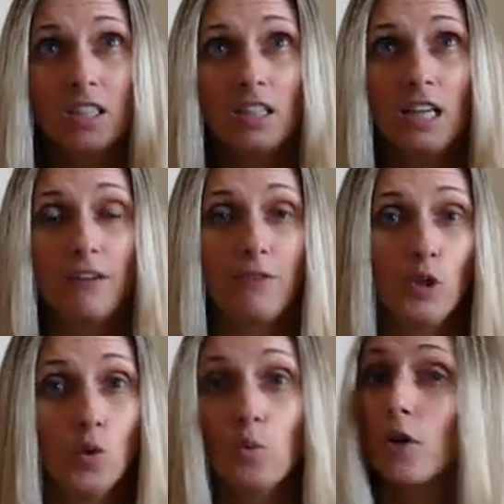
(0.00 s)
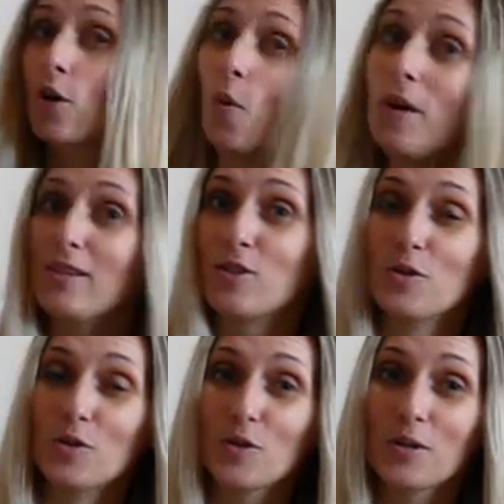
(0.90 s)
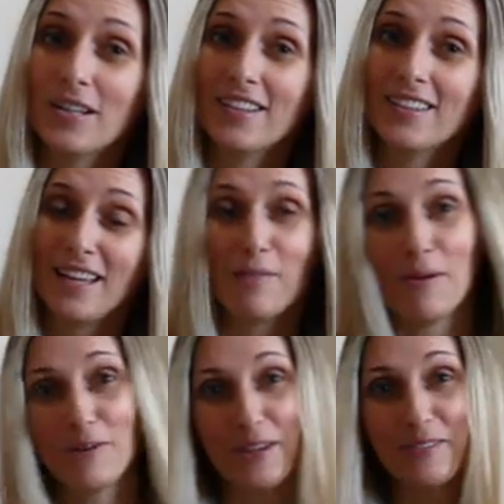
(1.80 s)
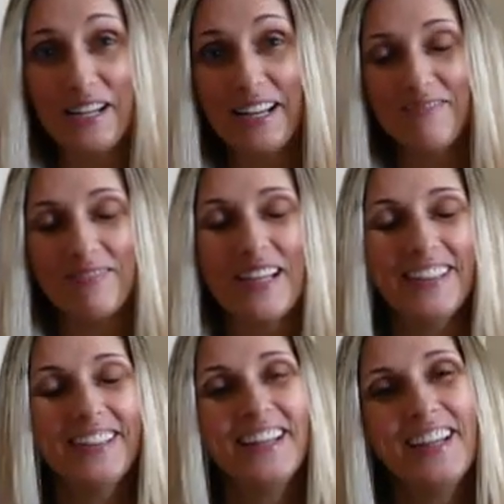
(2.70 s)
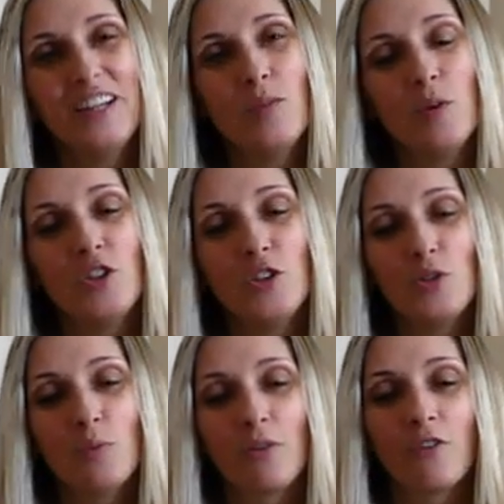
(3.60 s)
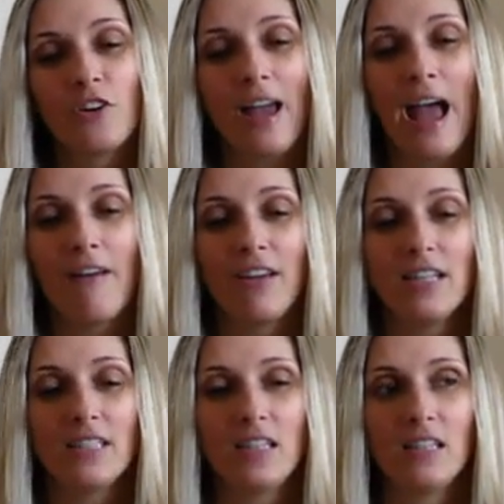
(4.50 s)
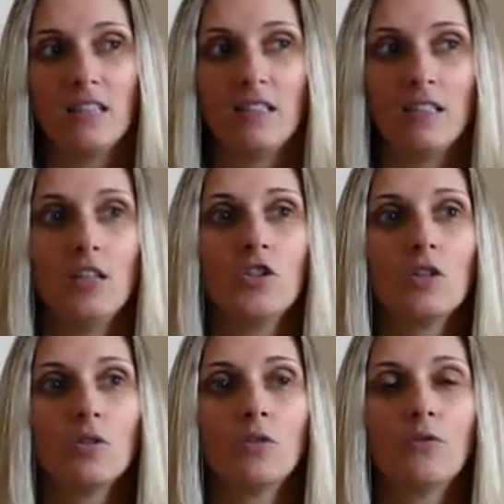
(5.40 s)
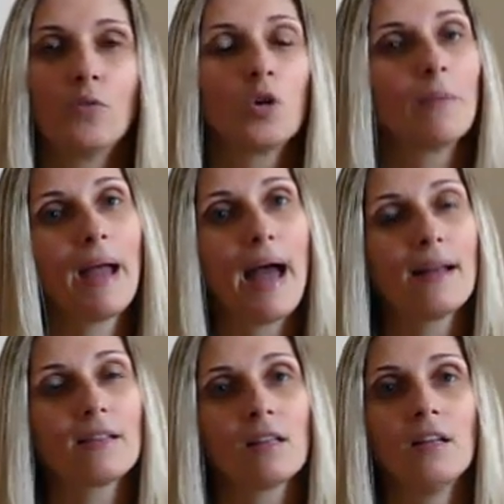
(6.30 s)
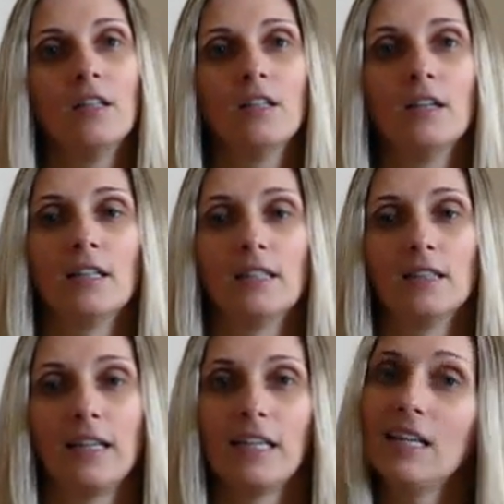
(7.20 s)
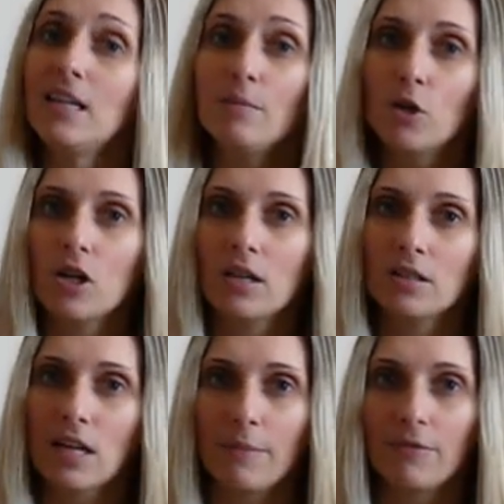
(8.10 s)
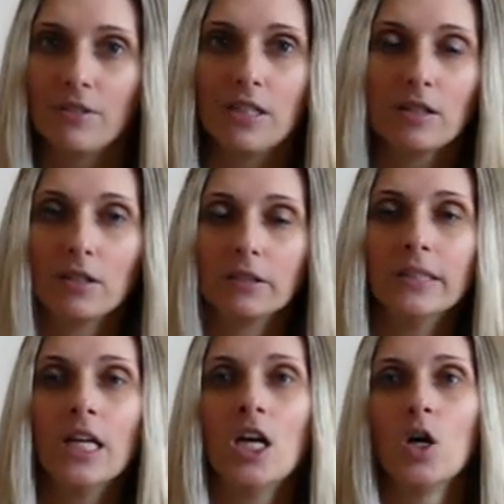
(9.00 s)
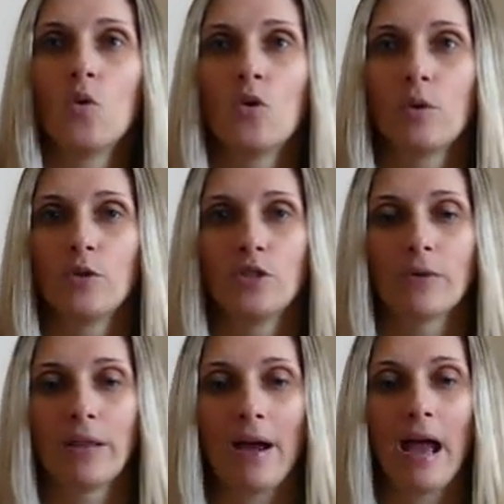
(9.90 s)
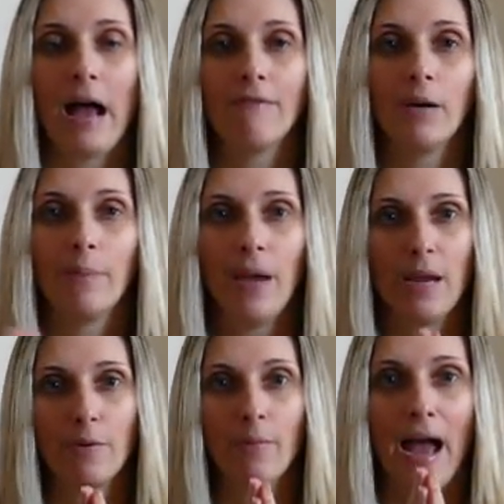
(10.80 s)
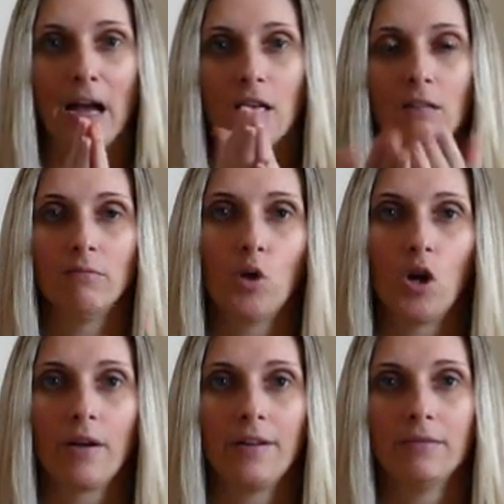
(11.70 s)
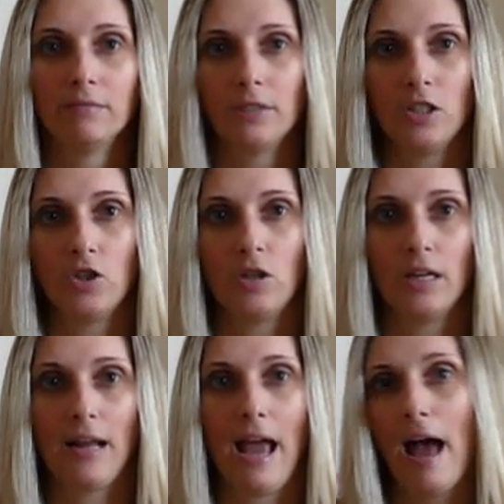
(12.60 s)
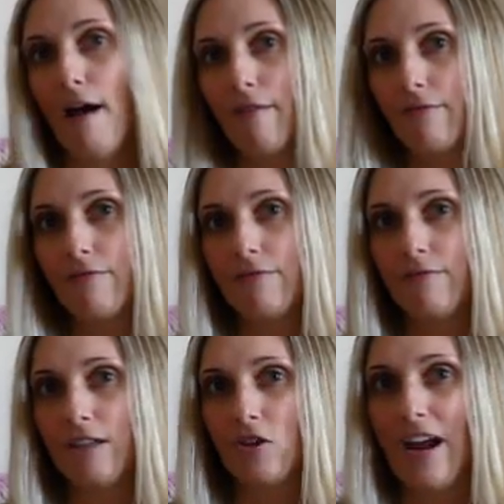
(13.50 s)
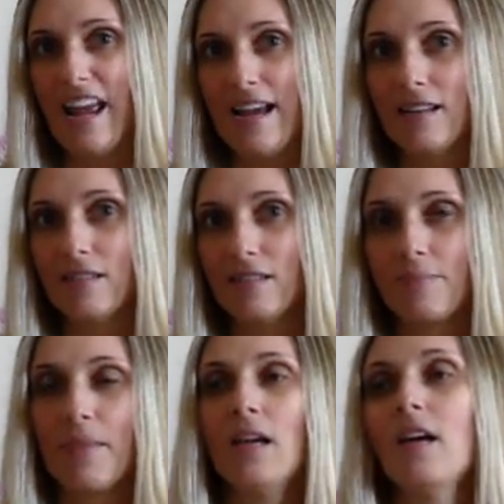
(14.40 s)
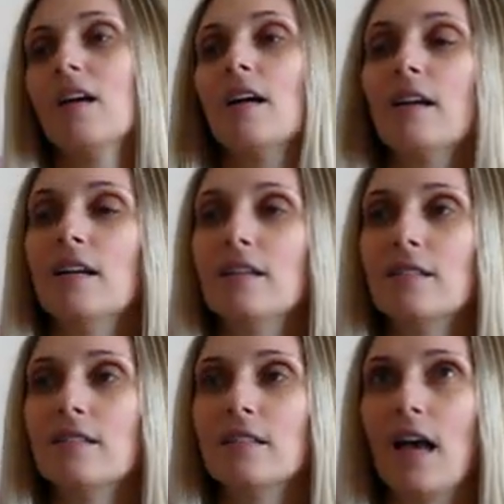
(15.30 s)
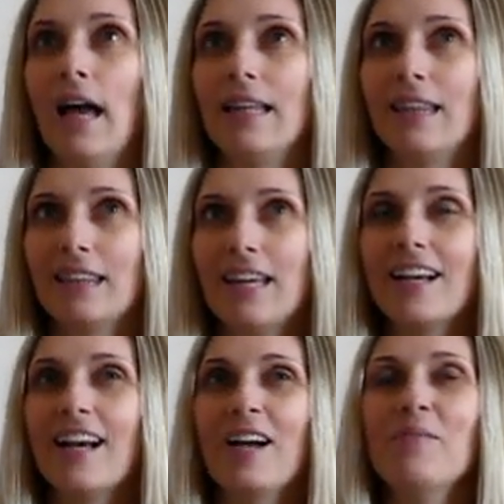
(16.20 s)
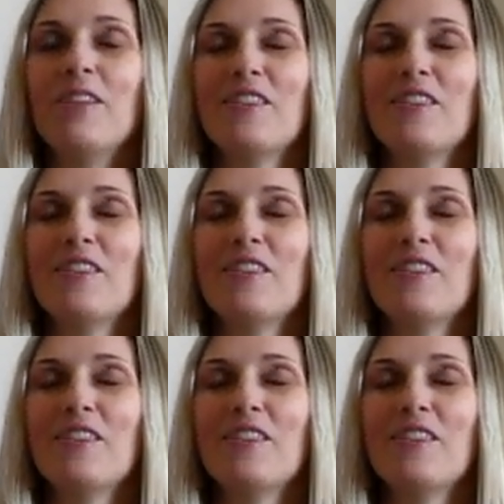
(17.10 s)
if you were going to get my book and read it, would you prefer to have it in a digital format, like an ebook type of a deal, or would you rather have a paperback book that you can have in your hands? Because I think I'm in